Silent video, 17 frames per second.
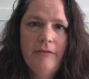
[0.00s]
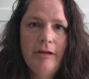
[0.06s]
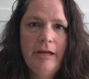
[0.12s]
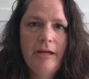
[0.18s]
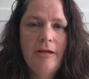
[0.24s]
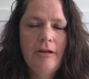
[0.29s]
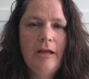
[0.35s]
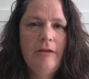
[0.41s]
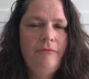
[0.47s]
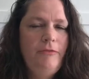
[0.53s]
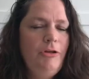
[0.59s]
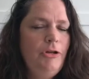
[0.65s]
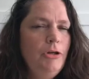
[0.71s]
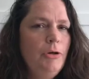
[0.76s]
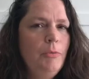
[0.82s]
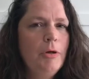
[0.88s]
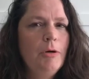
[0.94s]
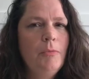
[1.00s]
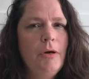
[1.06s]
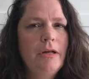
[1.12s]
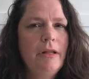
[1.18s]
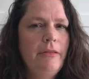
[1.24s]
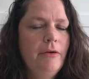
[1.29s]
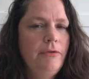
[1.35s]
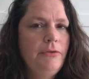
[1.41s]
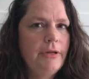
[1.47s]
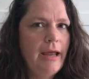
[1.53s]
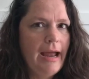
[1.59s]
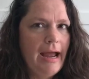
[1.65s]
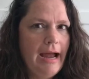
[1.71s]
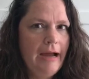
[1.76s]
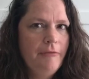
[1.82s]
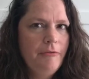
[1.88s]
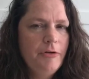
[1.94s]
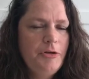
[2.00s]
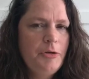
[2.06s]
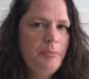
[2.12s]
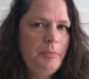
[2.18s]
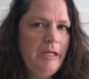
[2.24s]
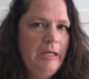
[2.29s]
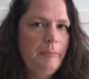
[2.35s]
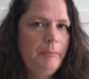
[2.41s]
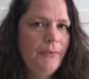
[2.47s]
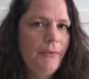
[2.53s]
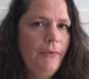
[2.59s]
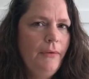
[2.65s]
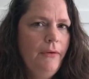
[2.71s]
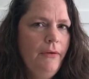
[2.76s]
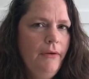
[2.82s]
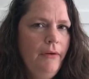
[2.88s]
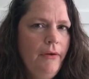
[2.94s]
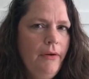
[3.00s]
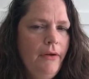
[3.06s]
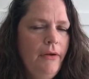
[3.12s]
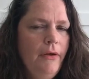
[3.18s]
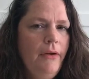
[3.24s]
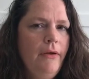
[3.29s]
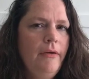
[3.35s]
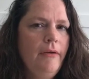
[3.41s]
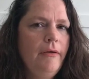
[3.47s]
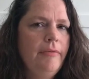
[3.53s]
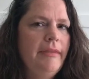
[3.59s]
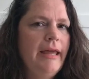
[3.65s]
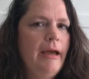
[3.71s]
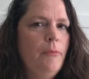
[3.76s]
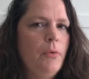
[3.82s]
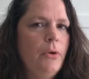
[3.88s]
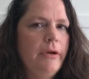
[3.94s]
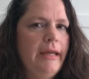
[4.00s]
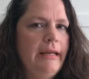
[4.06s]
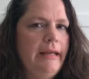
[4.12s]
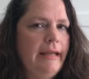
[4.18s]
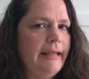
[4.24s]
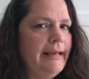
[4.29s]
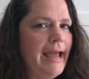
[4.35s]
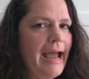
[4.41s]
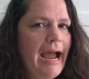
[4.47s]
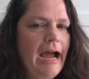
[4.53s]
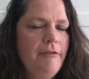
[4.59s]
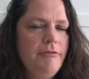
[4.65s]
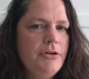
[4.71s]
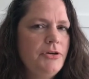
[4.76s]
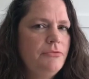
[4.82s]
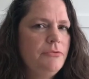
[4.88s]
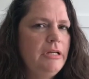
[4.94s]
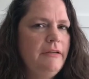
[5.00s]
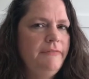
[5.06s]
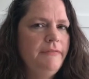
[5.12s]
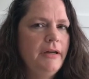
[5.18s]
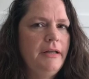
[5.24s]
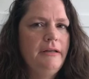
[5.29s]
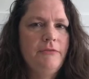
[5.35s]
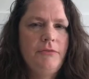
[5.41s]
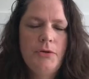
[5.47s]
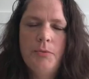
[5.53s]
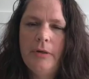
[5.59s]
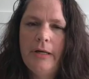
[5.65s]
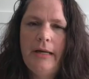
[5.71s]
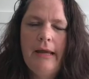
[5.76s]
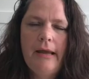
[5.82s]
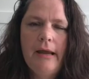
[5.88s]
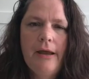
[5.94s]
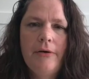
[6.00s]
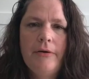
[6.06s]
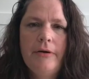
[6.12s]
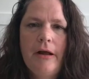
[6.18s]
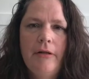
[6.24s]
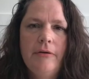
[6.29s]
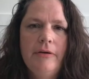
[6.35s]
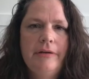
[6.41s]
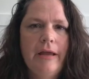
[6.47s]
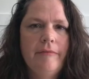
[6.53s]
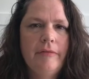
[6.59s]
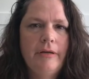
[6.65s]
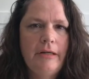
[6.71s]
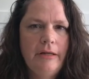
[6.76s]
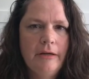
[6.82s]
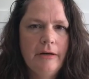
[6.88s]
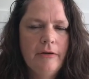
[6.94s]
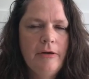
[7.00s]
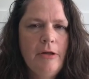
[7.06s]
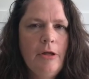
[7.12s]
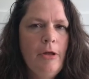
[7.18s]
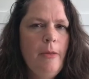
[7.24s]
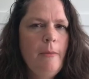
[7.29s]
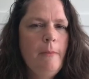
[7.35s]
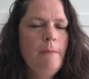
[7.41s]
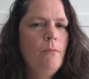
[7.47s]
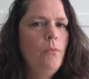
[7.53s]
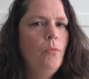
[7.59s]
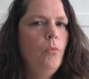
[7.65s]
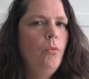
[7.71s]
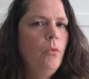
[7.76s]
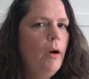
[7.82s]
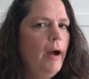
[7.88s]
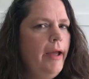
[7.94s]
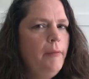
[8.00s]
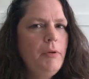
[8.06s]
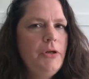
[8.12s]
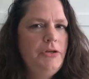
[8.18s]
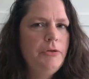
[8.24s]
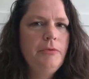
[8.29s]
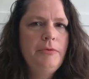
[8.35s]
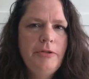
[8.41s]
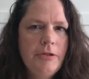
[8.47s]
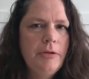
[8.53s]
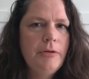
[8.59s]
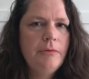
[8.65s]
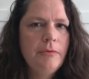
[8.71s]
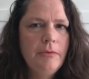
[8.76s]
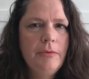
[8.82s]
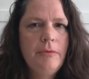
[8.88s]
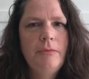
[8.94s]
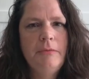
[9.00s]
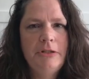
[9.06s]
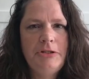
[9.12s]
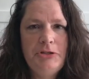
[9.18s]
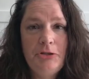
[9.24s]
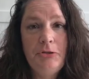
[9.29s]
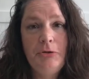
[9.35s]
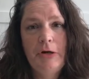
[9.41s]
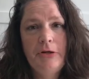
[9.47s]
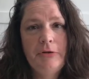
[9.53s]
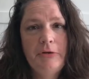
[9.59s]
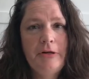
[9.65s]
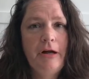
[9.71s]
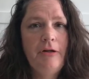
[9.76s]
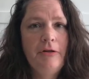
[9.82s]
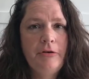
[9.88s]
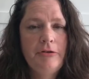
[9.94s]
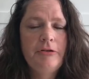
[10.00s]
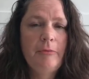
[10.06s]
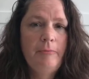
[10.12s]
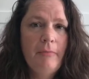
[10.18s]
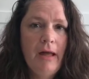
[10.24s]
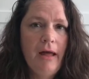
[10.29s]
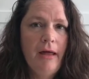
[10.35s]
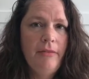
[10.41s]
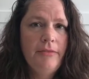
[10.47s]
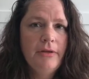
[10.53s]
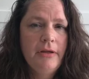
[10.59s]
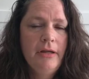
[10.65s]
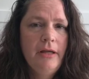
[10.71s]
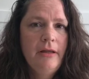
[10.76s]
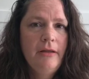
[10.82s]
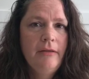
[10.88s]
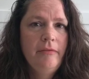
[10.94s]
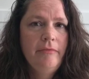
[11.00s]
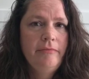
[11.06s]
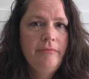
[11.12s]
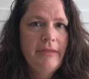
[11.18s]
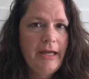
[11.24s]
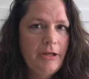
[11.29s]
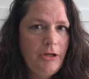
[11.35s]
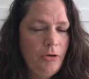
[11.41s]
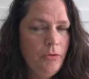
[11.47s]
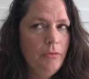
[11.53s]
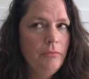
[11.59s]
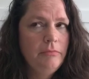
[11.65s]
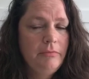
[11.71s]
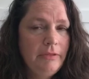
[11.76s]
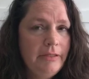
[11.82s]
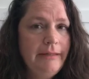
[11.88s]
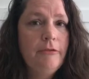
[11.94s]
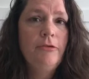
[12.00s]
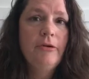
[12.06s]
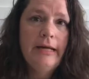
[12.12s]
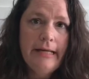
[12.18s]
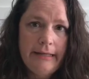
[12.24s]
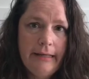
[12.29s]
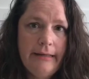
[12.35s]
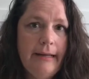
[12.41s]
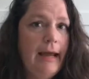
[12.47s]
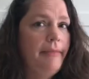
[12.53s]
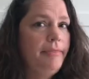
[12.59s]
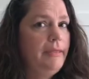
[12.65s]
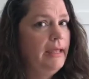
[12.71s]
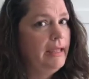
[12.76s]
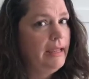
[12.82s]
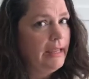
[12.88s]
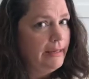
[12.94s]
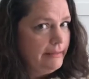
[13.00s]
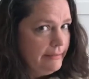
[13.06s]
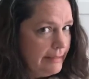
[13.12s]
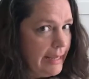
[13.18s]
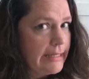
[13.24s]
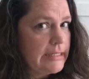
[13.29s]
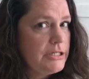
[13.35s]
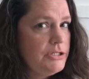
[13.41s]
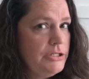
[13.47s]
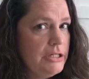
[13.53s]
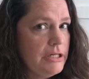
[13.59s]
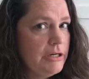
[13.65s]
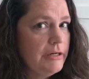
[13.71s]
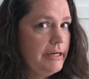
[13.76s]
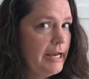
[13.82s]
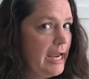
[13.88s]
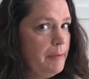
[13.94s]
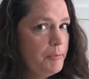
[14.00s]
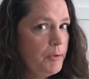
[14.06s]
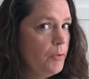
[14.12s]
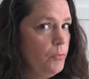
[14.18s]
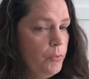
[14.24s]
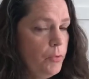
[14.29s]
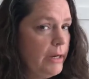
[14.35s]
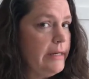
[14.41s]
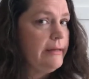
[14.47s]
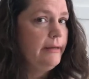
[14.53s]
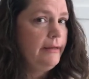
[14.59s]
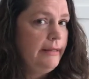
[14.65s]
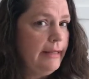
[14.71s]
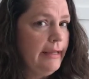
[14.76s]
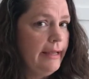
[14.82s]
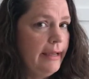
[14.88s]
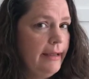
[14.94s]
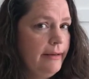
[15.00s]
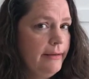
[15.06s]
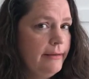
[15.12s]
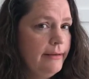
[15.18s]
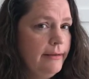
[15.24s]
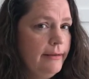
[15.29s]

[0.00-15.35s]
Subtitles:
it. If you were one of those average people that were getting an average refund of $2,800 every year, what would you do with $200 a month that you, granted, at the next year in April wouldn't get?